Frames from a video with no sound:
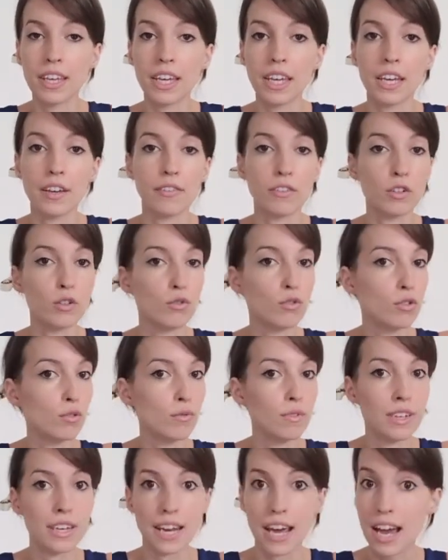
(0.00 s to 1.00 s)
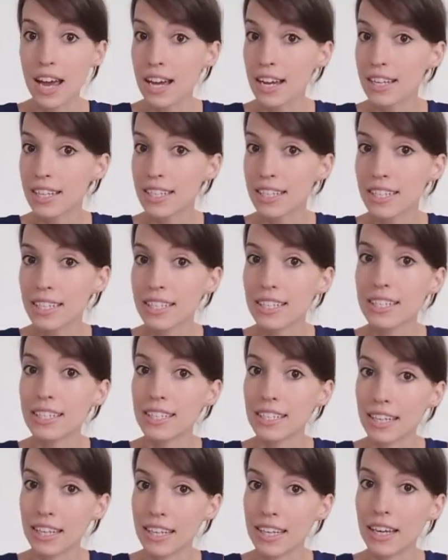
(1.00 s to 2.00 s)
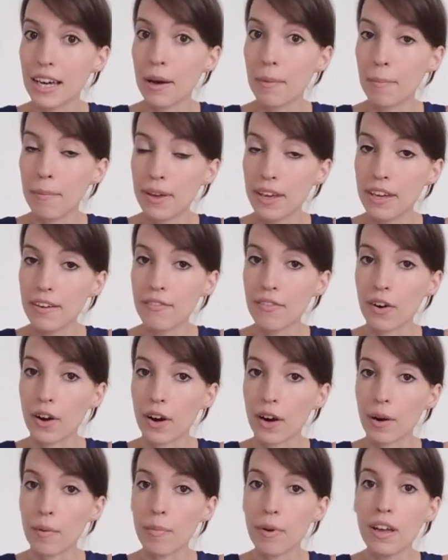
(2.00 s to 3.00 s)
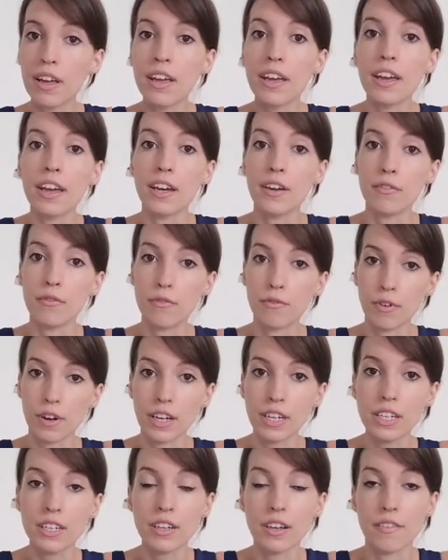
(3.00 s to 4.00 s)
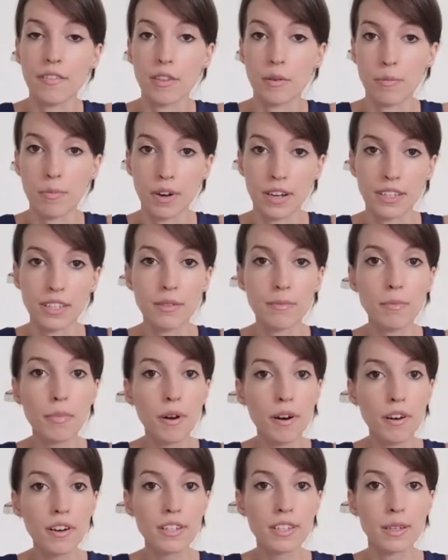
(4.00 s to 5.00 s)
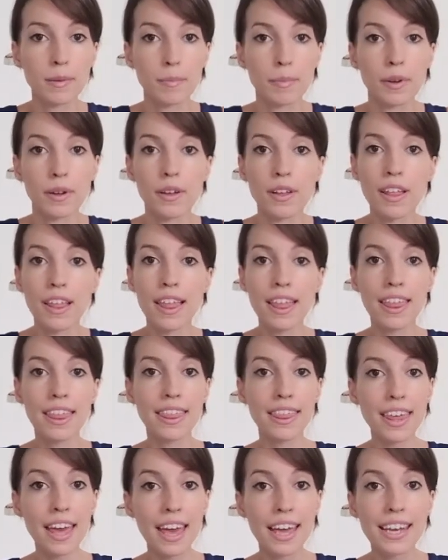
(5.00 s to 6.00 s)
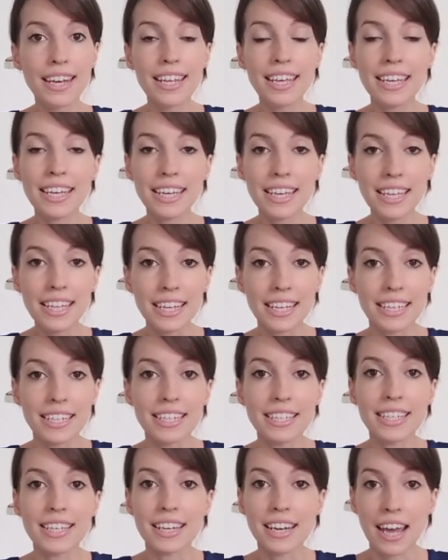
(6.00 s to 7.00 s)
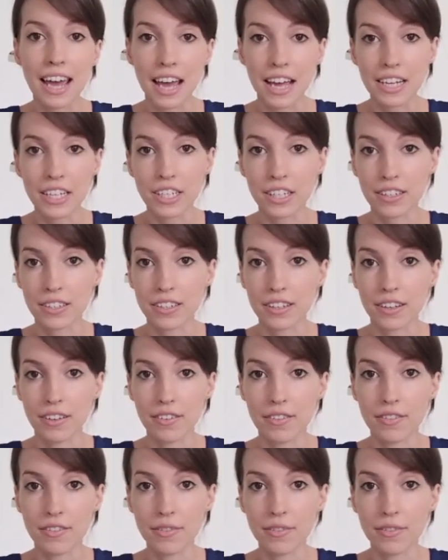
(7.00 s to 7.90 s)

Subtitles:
If you do not see a be verb in front of the present participle, then it is an adjective.